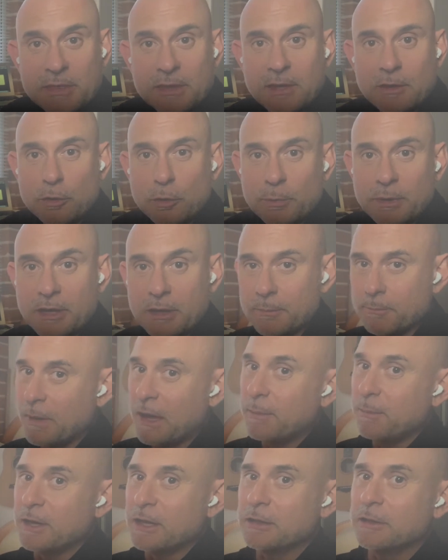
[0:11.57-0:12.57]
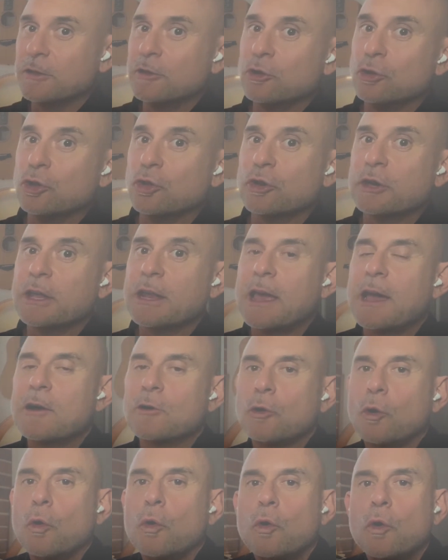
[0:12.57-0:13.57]
Gilbert and maybe a little look at Al
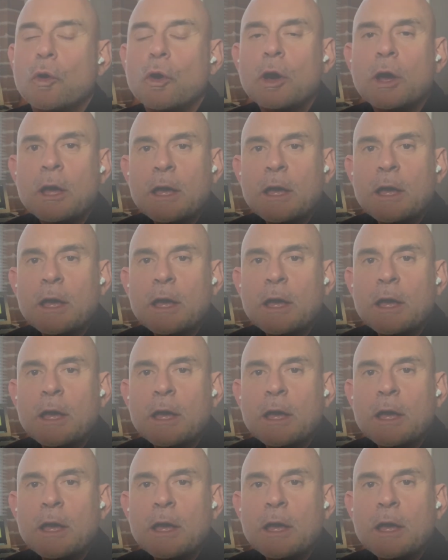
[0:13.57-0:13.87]
Gore